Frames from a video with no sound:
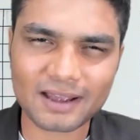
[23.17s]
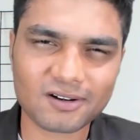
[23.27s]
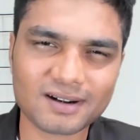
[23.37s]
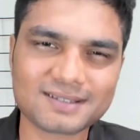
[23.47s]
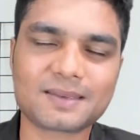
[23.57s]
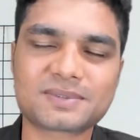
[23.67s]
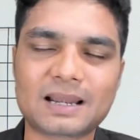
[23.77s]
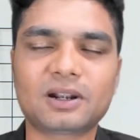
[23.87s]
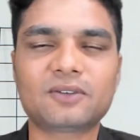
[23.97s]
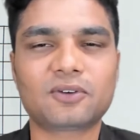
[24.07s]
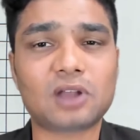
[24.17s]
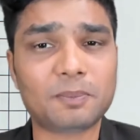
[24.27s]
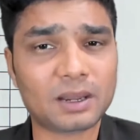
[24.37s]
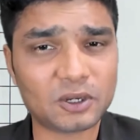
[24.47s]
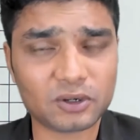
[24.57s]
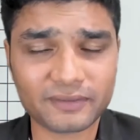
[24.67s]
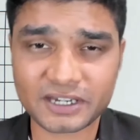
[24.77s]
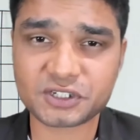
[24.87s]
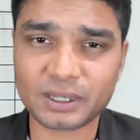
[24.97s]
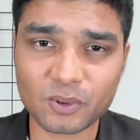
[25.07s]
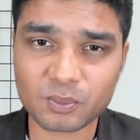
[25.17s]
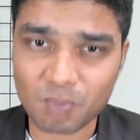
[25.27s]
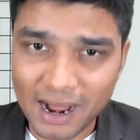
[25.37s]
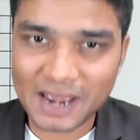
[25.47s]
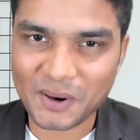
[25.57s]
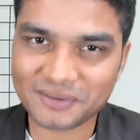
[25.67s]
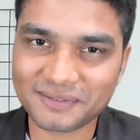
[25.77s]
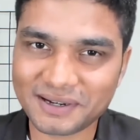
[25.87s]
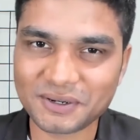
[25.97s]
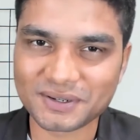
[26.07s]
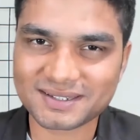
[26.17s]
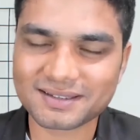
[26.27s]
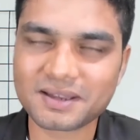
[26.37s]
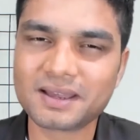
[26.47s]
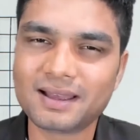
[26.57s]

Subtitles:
icon and subscribe button for the upcoming notification about my own videos